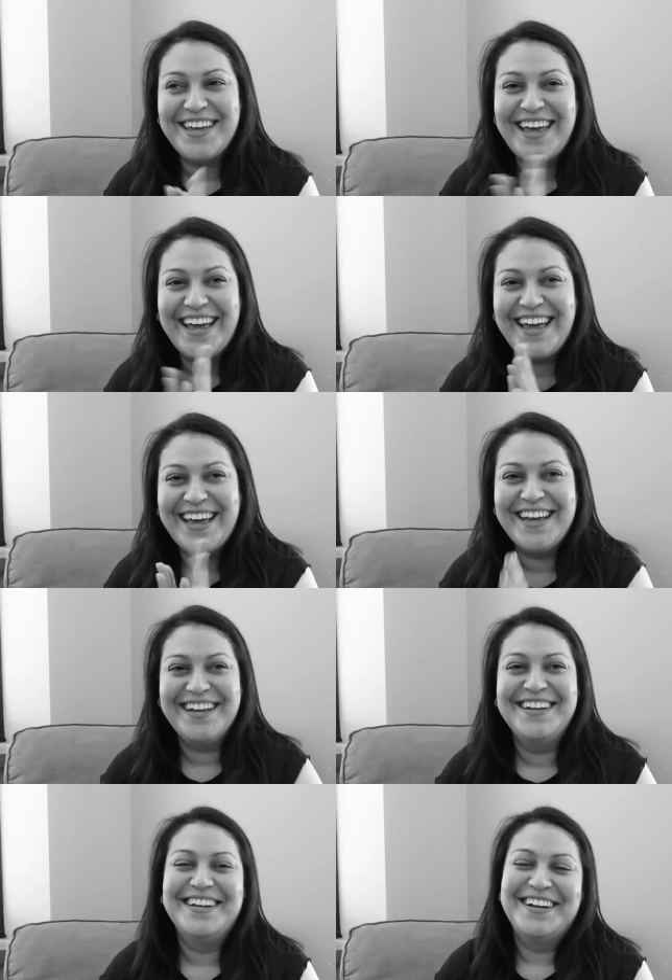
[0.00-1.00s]
Yay.
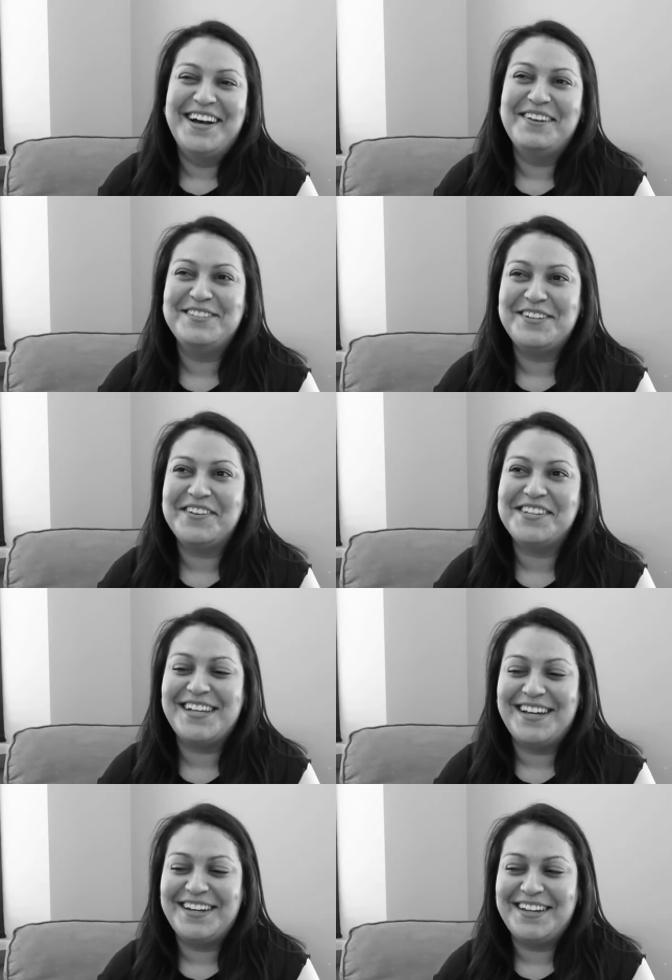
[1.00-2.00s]
I'm so
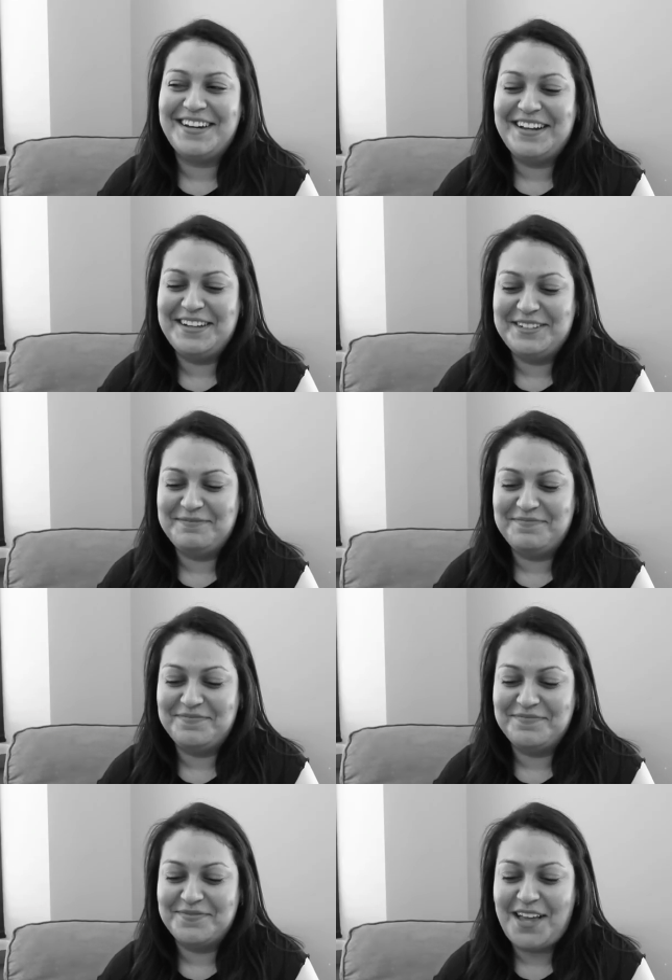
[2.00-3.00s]
excited.
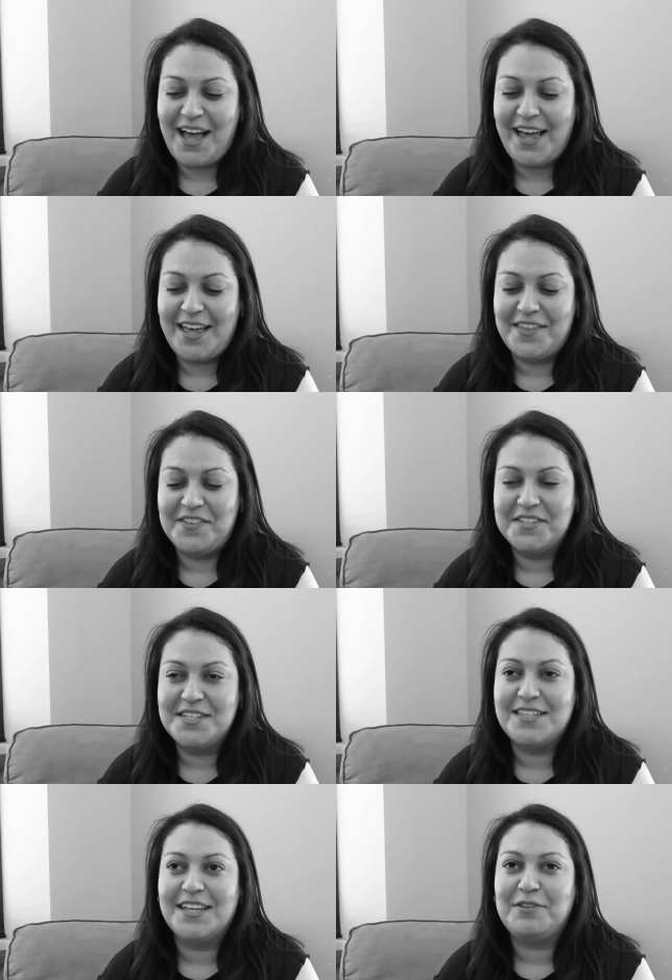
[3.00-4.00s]
Um, I this
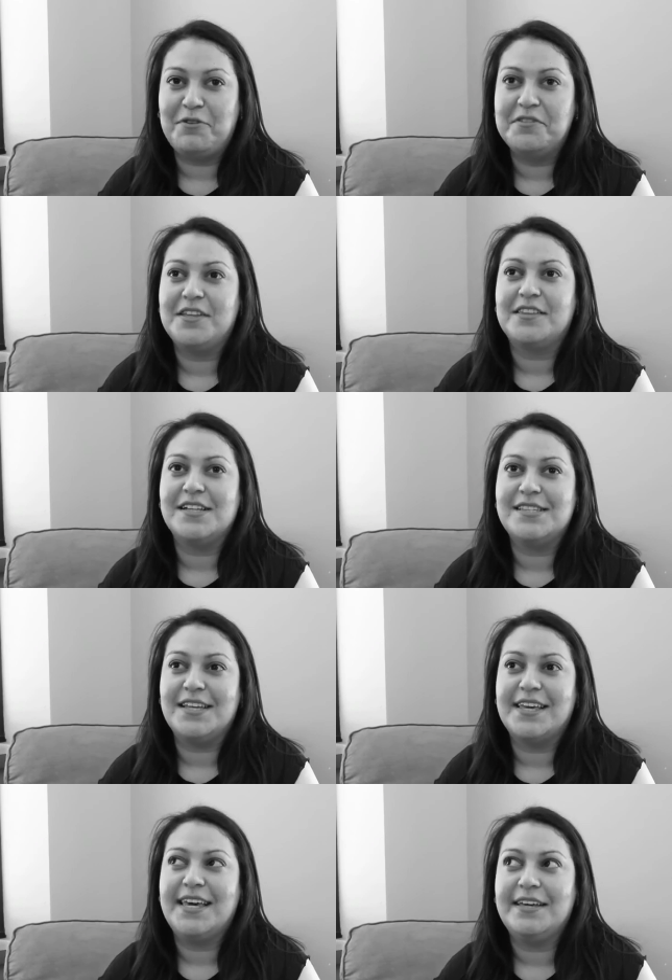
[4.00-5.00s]
is like the one thing that's
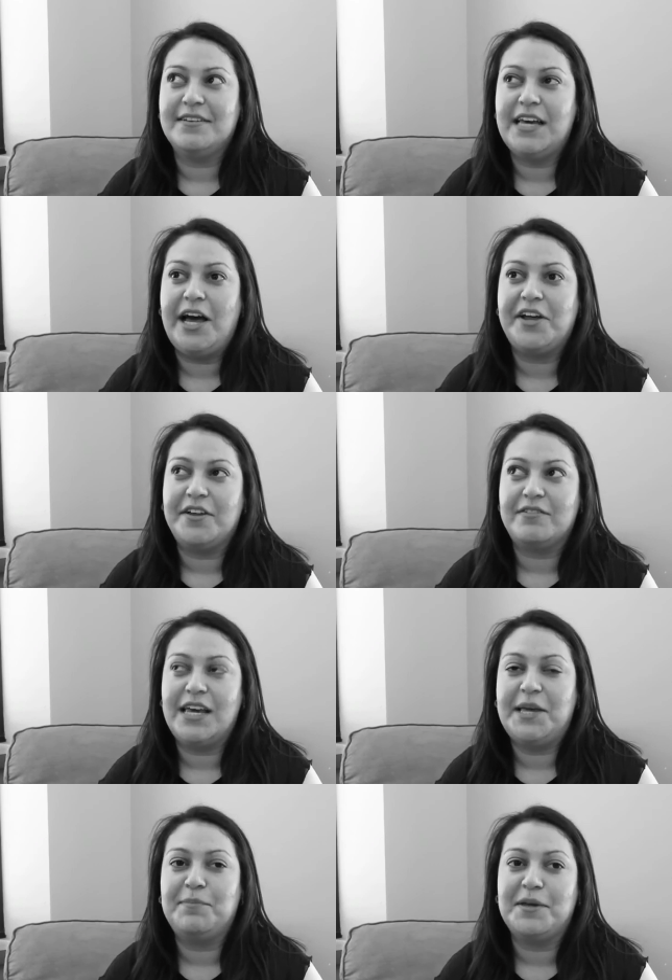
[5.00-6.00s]
like kind of
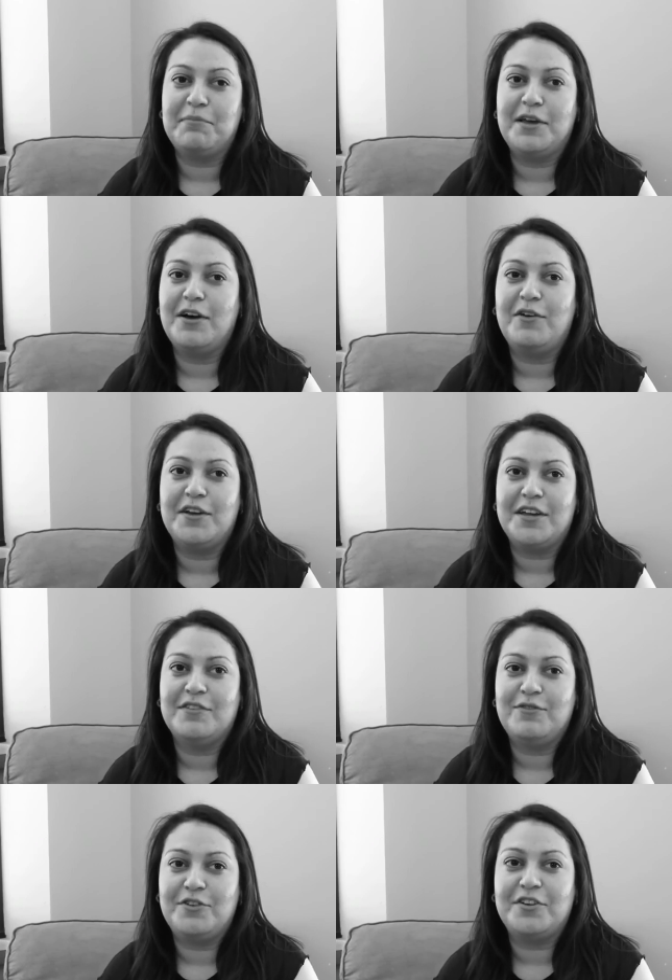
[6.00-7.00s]
keeping me going
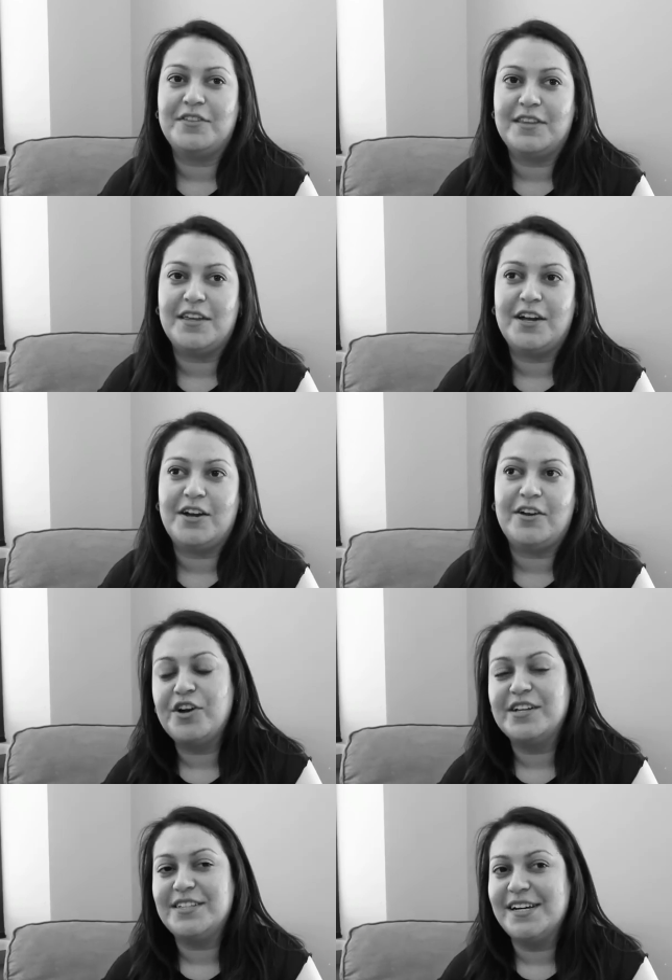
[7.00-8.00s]
for the year.
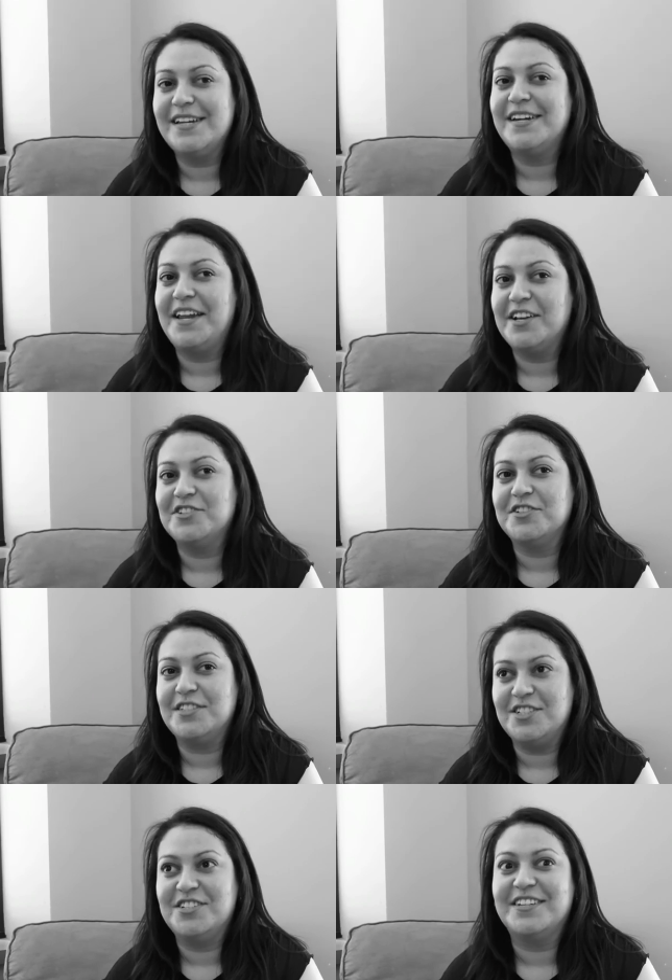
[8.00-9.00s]
Excited and
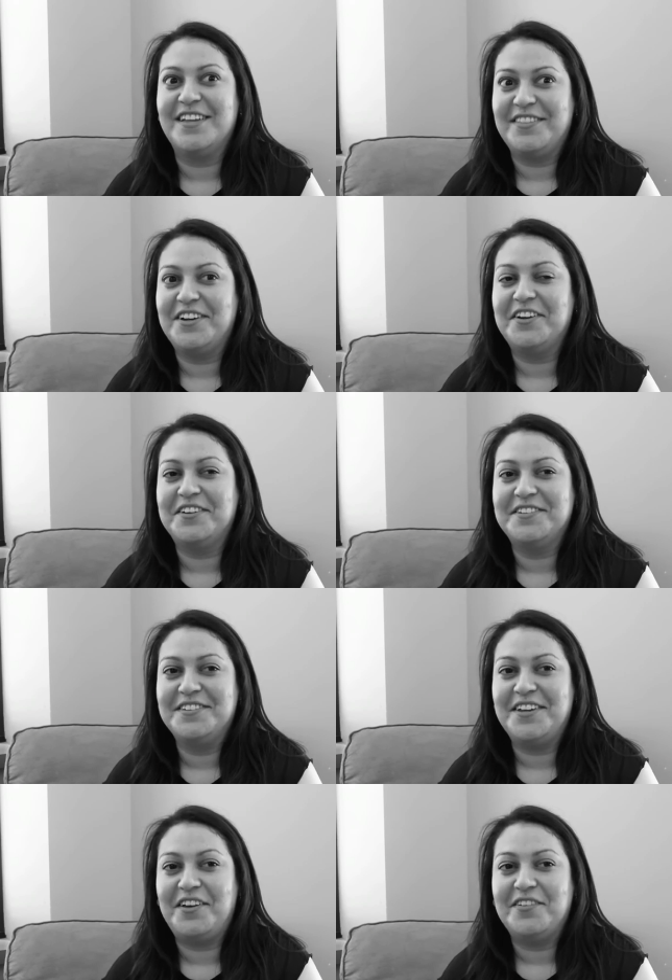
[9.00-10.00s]
anxious just to get there
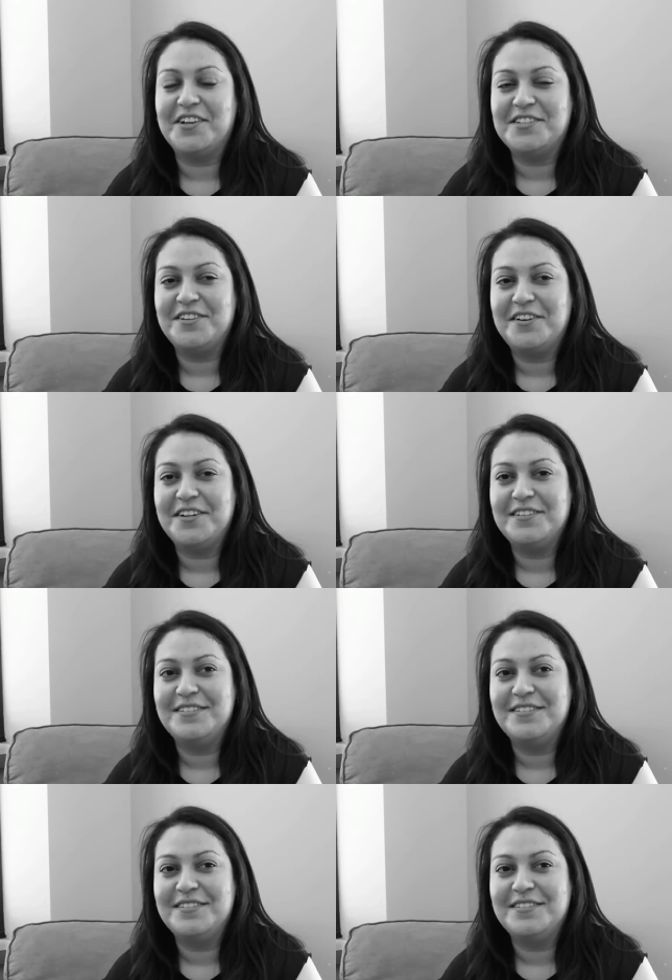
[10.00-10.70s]
and you know get started.